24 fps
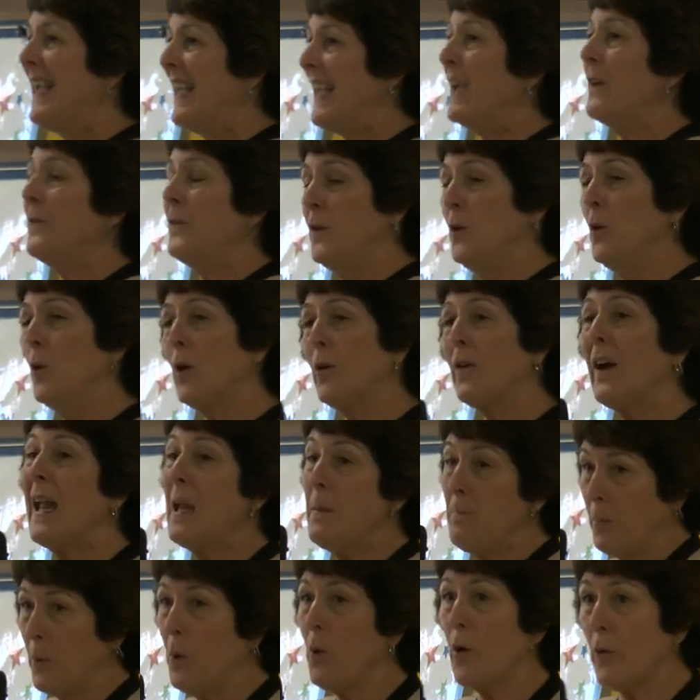If you're
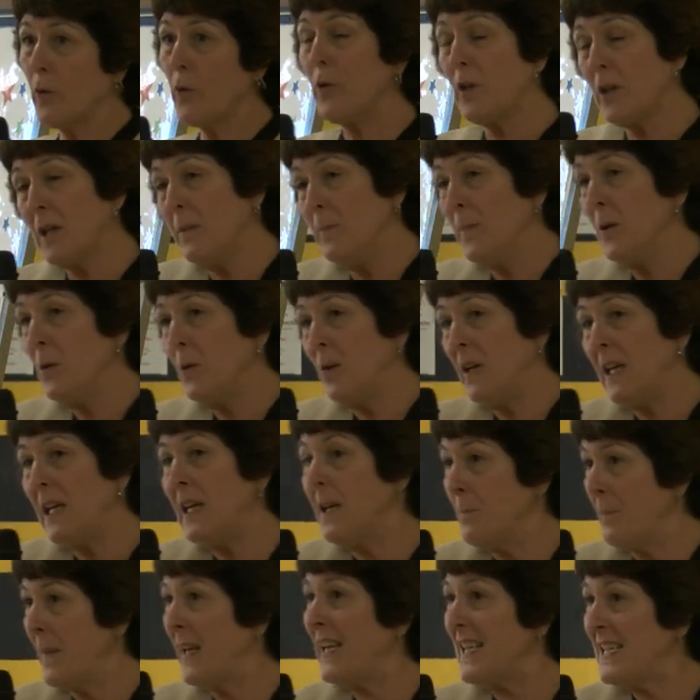a poorer community,
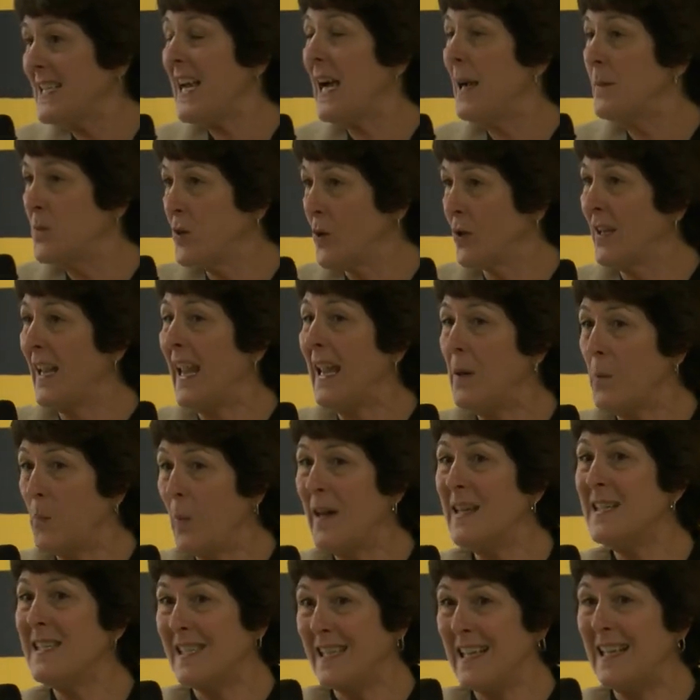and many times your
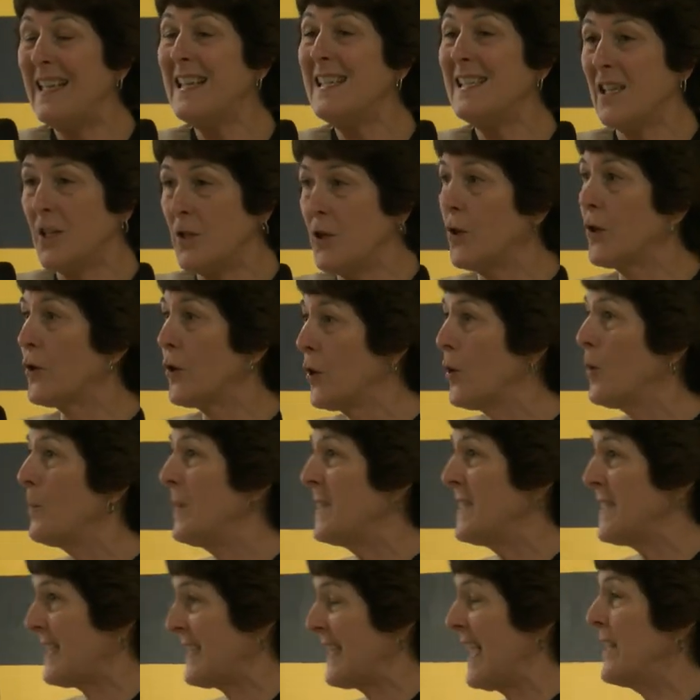gateway cities and your
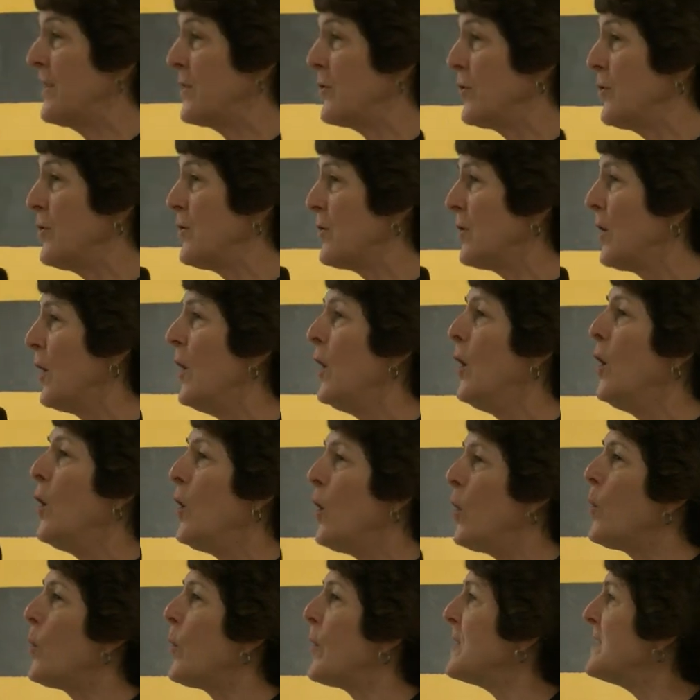urban centers,
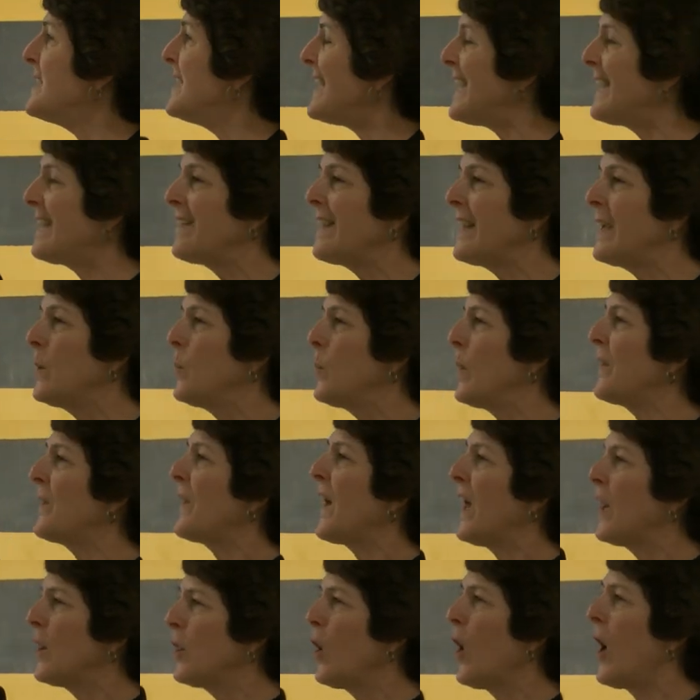who are dealing with
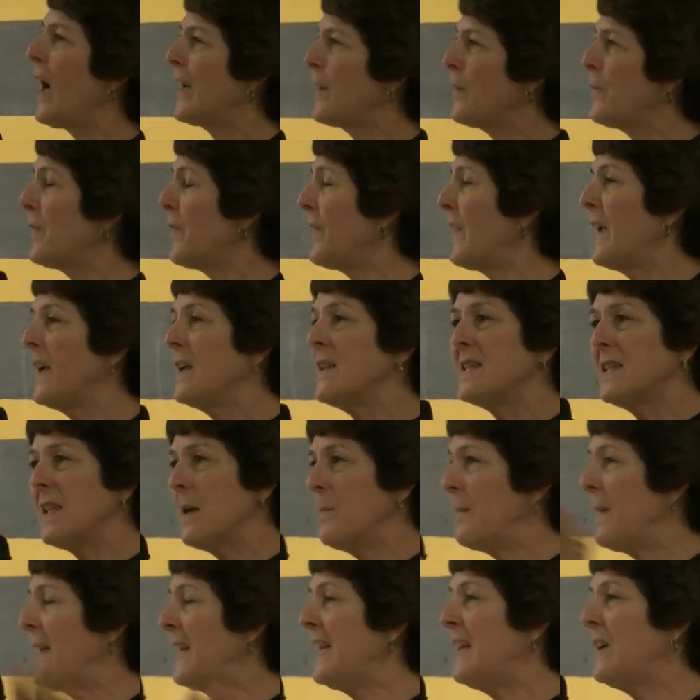a lot of things
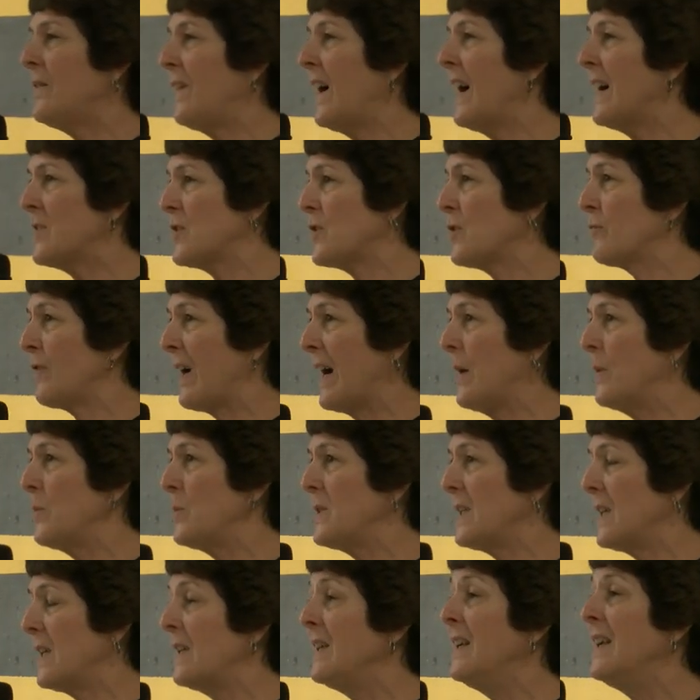that many of our
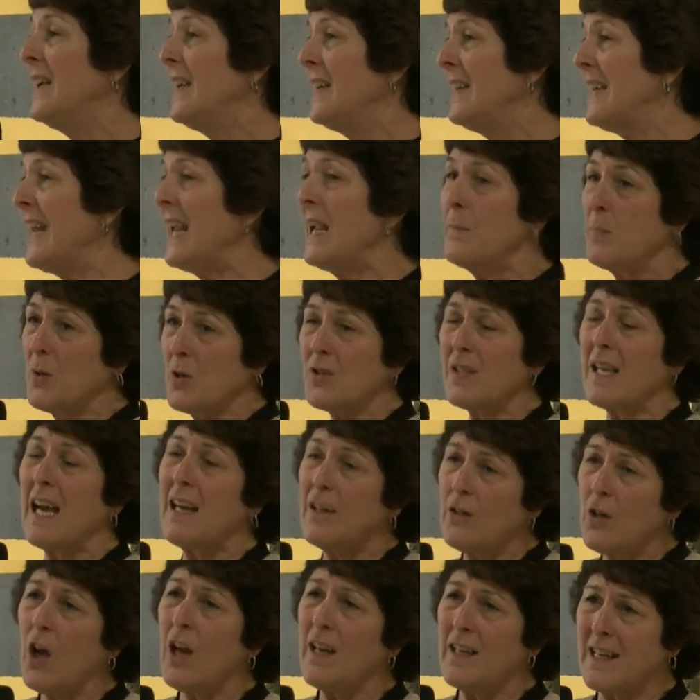surrounding neighbors
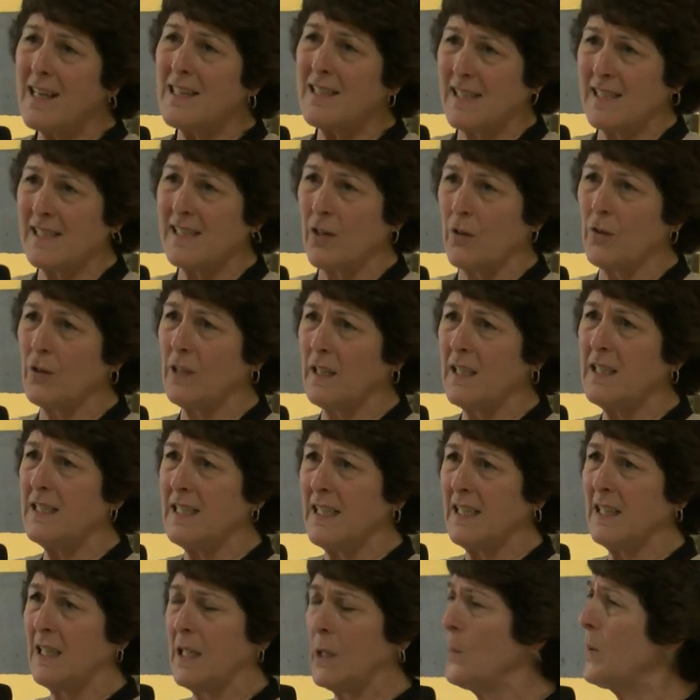are not necessarily
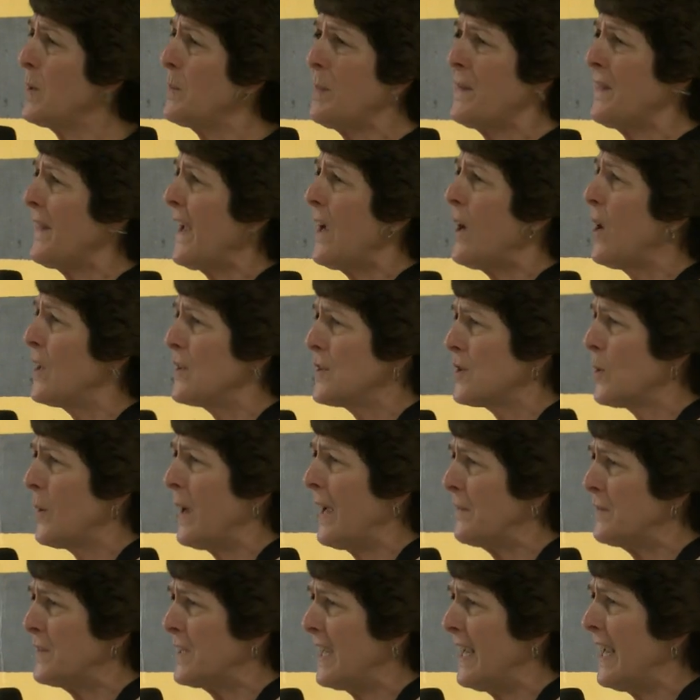dealing with, but they also
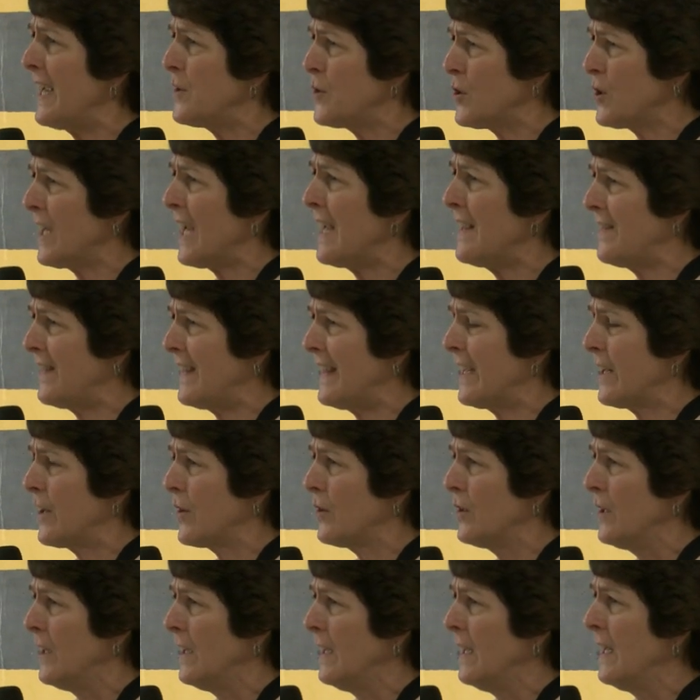have to educate
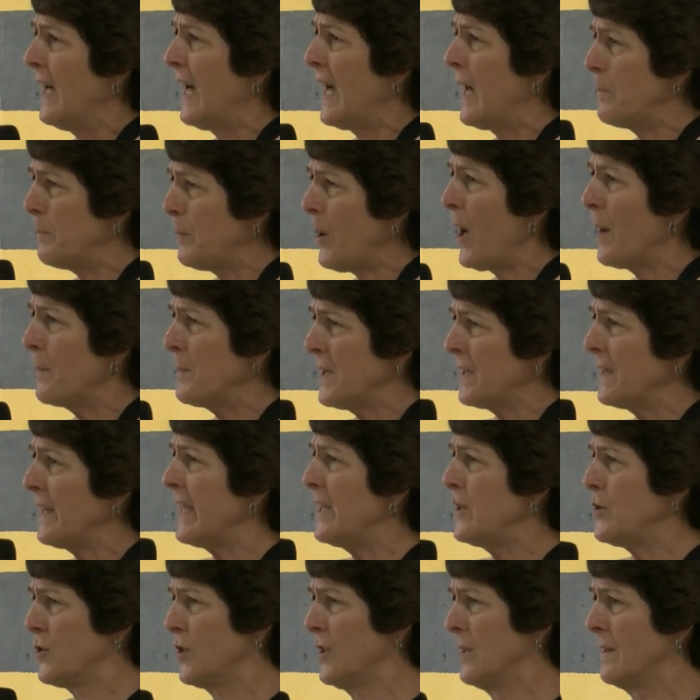their uh,
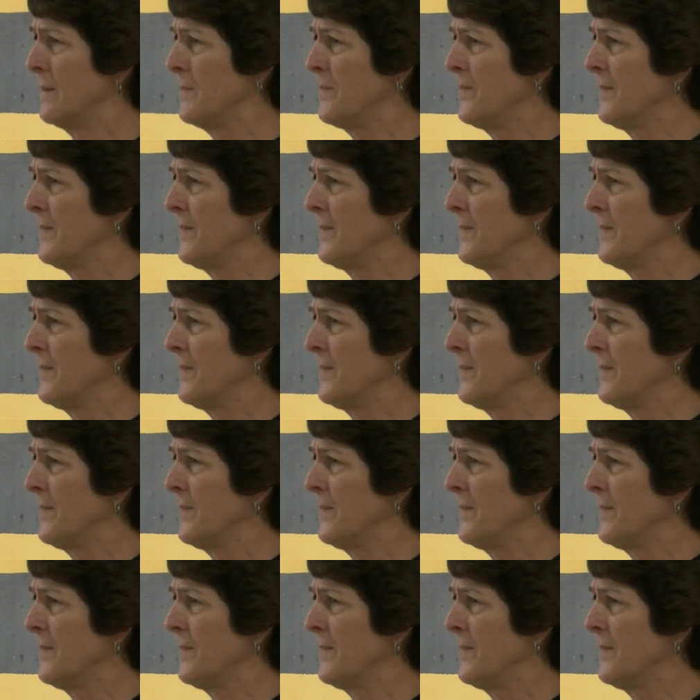population.